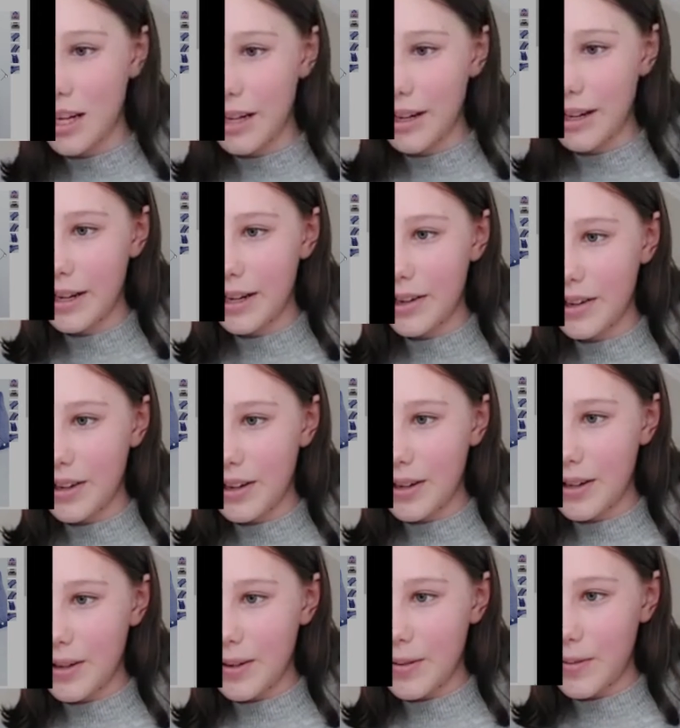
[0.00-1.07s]

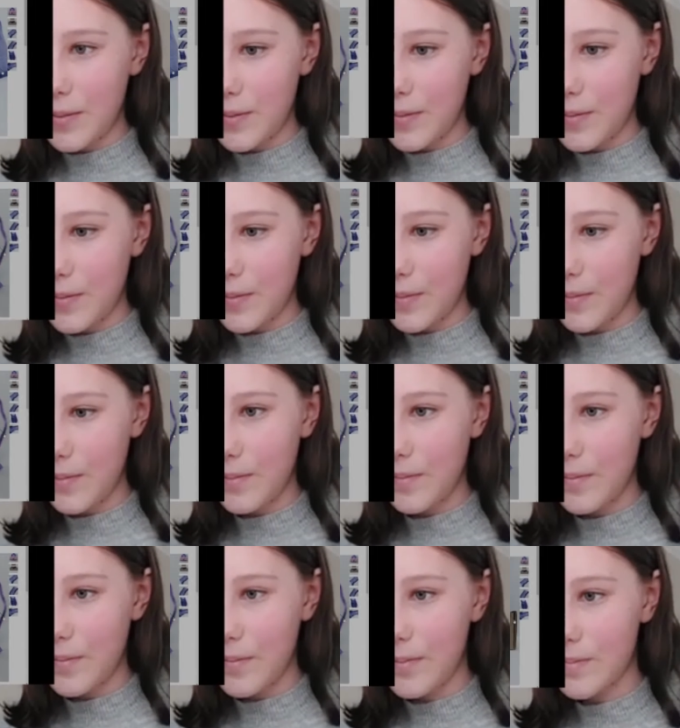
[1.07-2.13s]
(no one is talking)